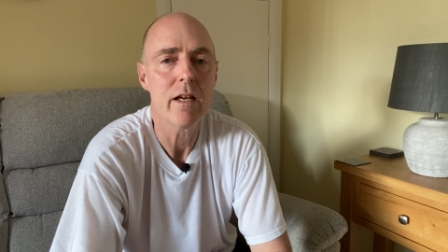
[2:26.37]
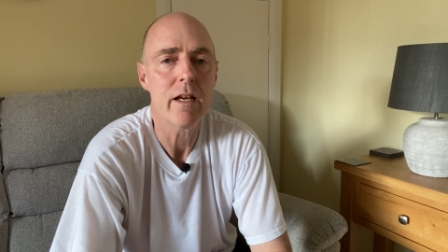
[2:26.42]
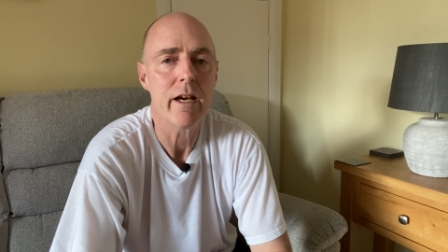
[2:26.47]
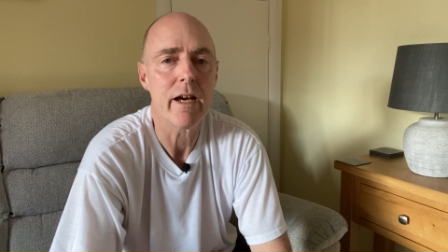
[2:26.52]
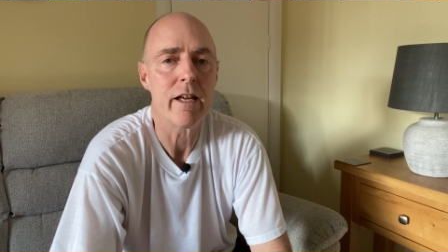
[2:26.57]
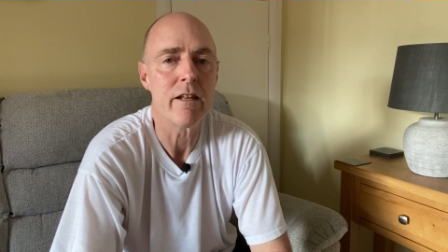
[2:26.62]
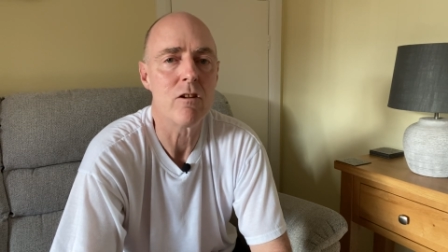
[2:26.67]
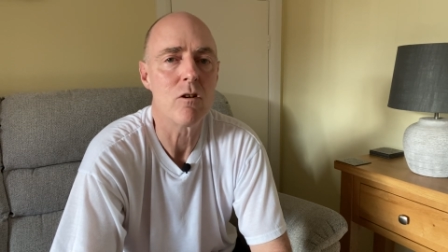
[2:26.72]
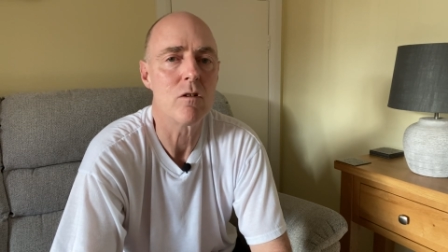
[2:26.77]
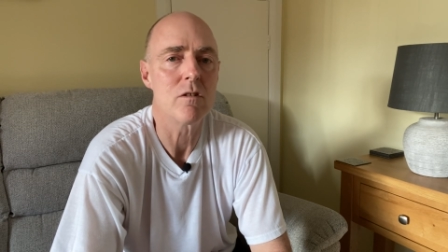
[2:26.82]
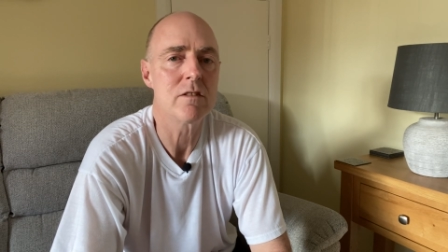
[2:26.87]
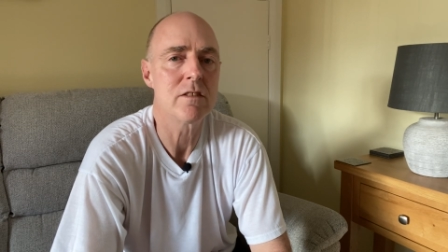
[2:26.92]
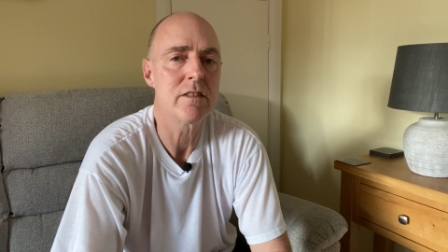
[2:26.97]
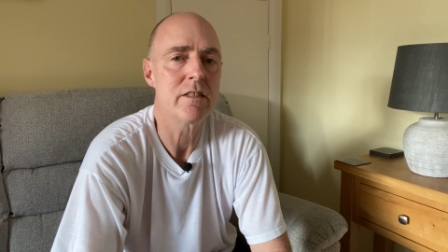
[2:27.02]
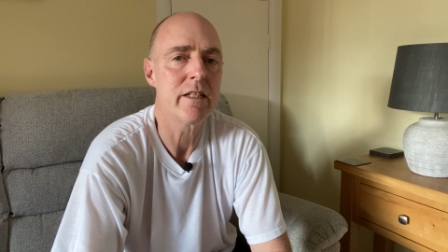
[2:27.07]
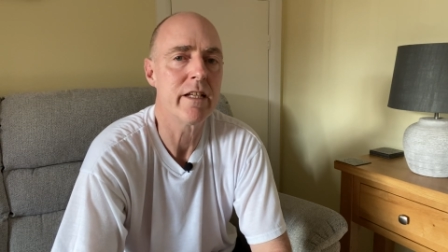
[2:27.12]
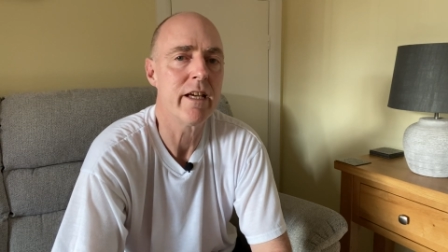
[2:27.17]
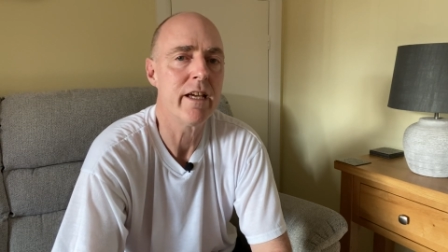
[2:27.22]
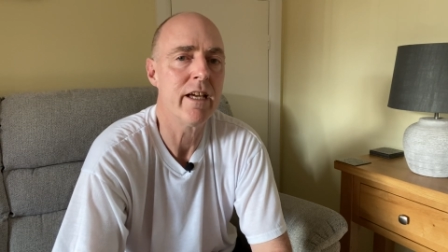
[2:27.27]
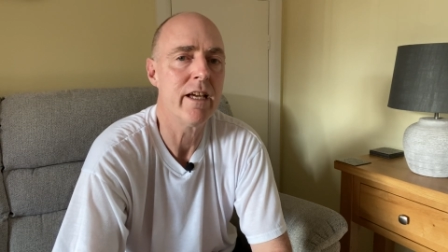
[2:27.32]
and not
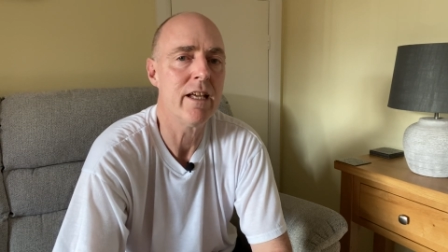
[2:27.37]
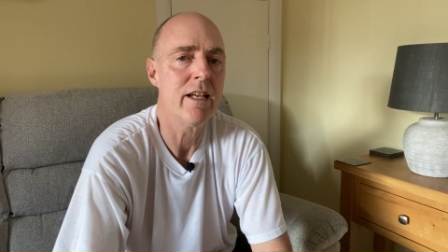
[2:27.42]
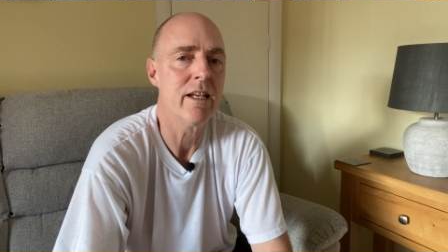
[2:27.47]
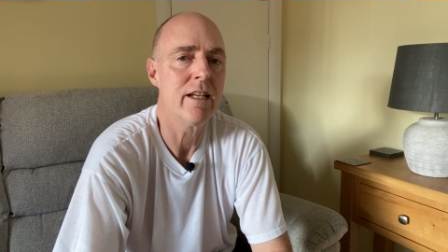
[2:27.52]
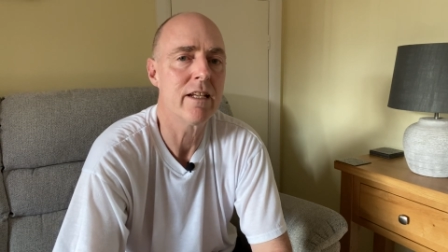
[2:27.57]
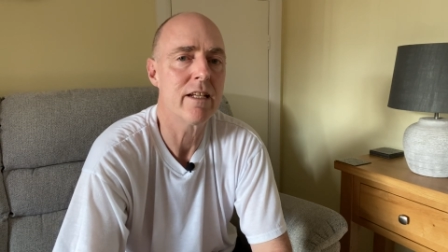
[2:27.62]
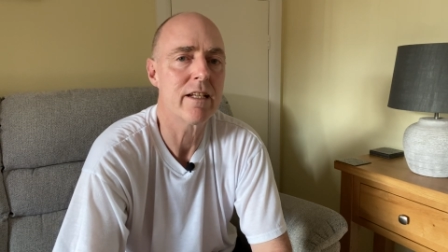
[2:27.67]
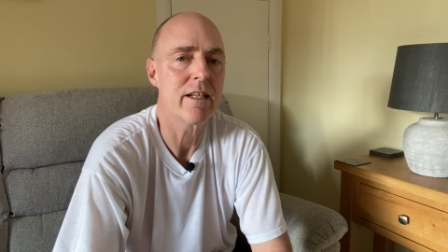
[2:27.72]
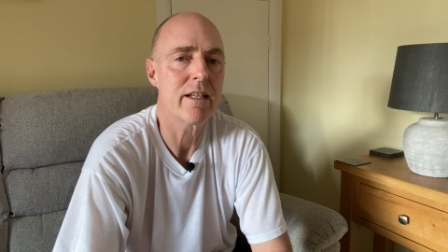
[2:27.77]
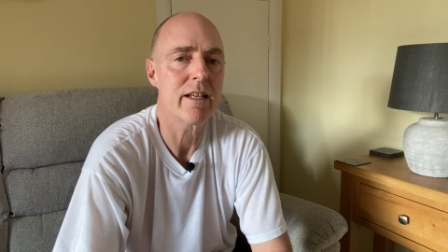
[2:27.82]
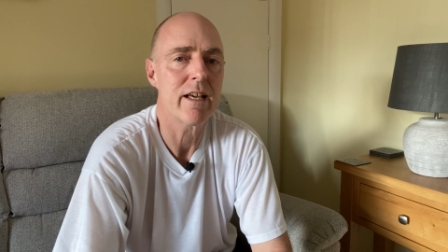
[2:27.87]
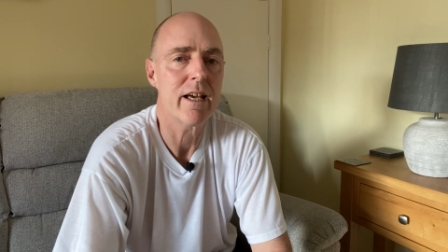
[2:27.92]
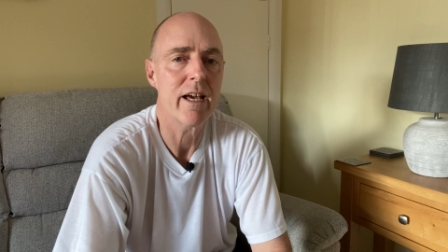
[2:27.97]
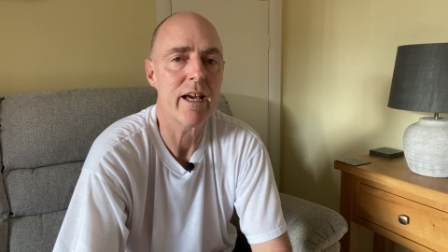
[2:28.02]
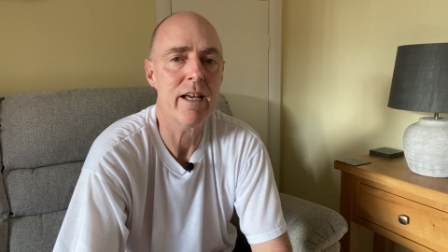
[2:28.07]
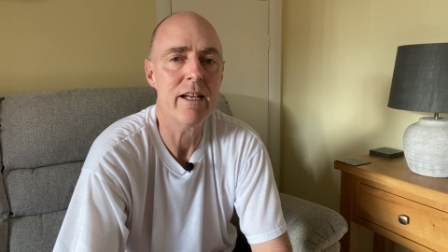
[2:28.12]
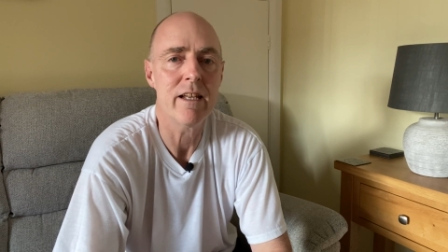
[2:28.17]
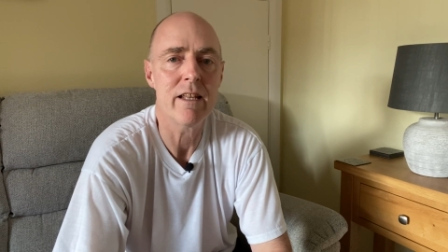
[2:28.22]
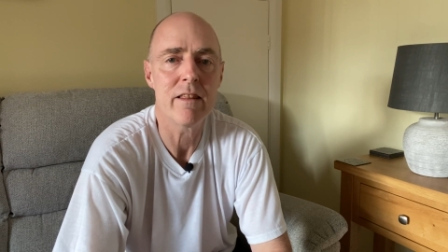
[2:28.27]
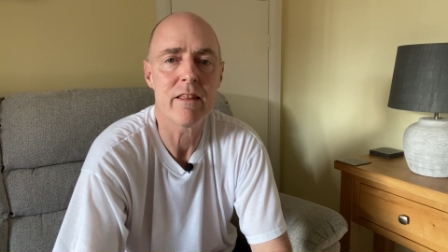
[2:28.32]
seeing
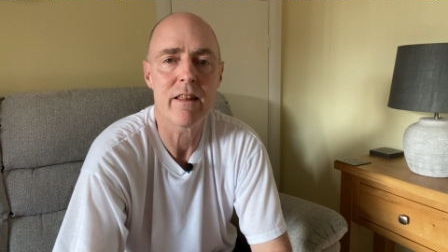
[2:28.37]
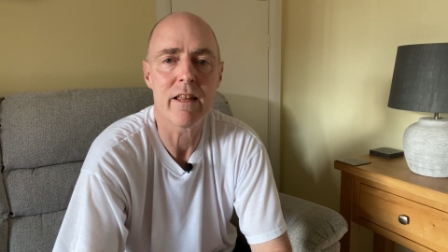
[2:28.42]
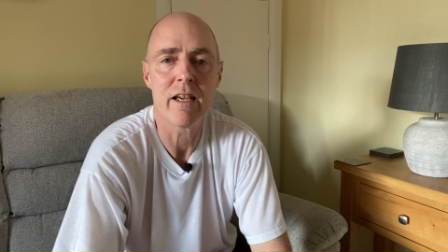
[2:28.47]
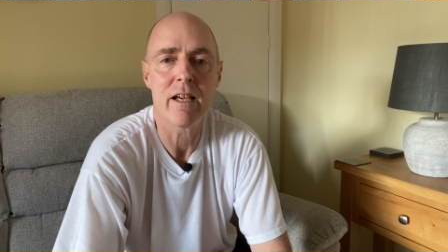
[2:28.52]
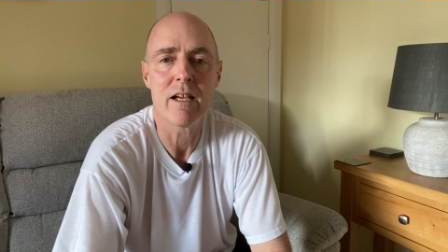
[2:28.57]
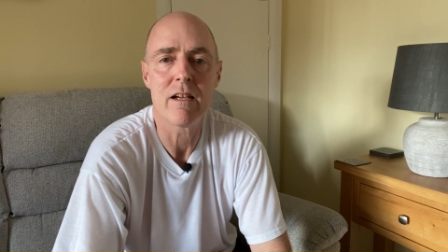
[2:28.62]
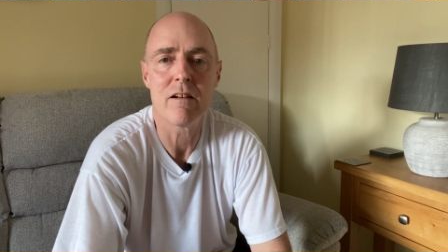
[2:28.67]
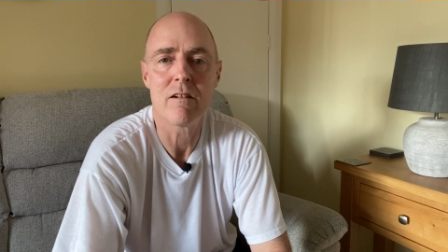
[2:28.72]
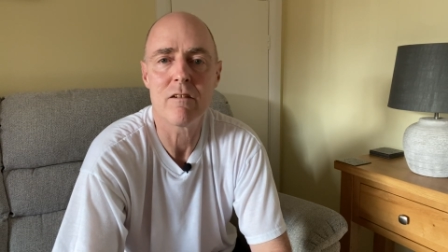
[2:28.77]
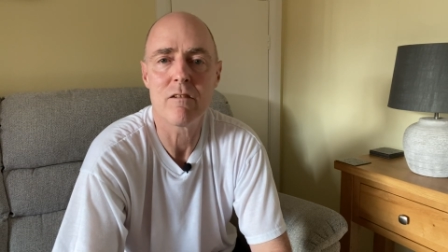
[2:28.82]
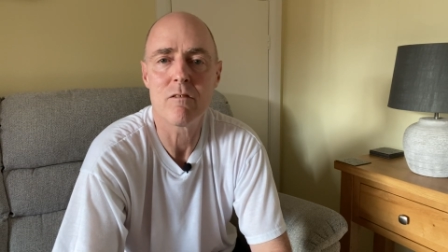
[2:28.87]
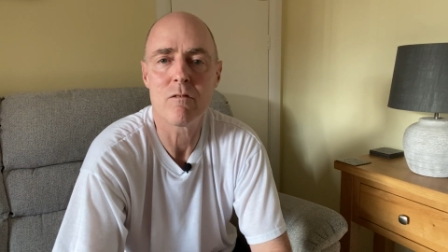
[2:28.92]
anything